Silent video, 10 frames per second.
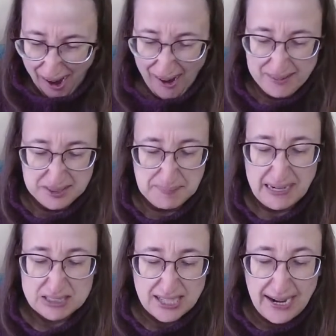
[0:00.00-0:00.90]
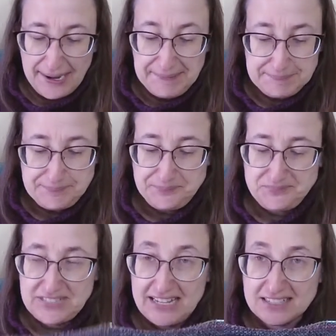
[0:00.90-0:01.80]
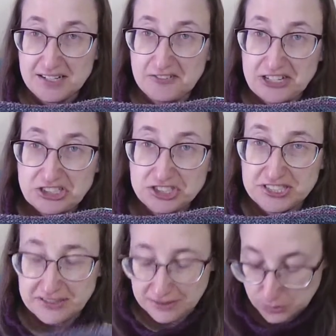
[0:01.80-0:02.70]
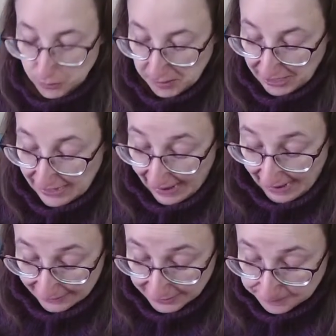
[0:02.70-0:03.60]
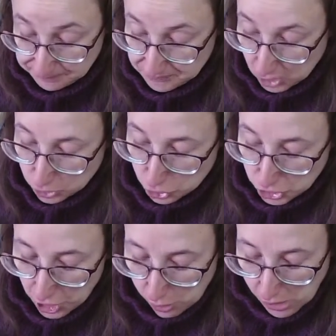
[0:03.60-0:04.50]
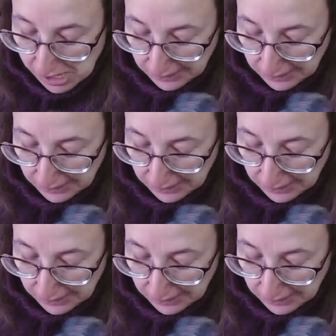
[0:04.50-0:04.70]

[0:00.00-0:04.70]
of spare time, and eventually this will be a hat. So